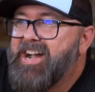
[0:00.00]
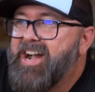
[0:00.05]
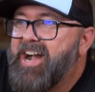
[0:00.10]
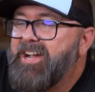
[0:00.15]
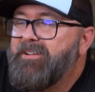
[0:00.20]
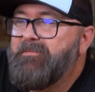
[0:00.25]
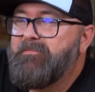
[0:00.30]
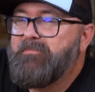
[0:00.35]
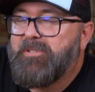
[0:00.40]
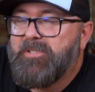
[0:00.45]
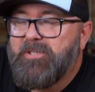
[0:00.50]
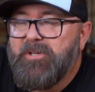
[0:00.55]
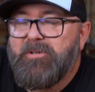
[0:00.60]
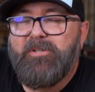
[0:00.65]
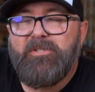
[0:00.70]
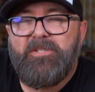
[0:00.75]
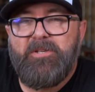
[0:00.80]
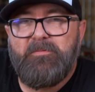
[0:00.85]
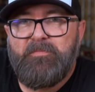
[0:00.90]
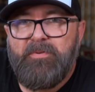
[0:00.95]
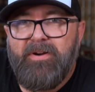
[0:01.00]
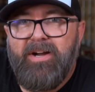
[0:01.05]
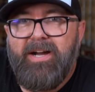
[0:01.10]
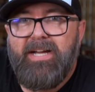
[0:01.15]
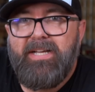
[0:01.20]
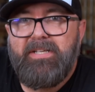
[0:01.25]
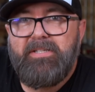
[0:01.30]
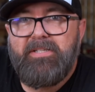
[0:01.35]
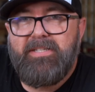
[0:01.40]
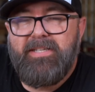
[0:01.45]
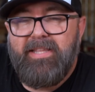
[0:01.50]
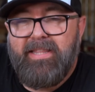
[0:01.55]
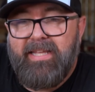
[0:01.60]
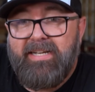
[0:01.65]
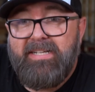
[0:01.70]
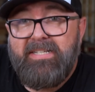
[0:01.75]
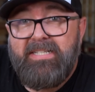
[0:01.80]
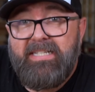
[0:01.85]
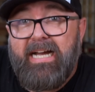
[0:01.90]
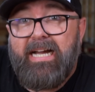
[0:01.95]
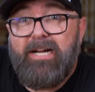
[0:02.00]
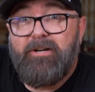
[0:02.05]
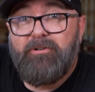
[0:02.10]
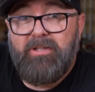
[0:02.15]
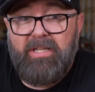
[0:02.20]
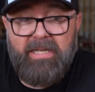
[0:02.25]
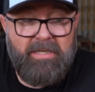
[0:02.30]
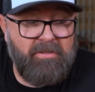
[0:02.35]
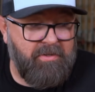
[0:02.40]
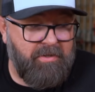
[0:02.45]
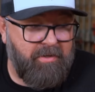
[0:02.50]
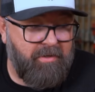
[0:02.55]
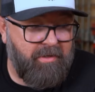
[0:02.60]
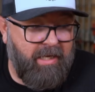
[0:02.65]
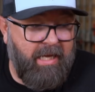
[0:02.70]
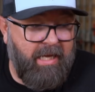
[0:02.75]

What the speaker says: I am so surprised that a diode laser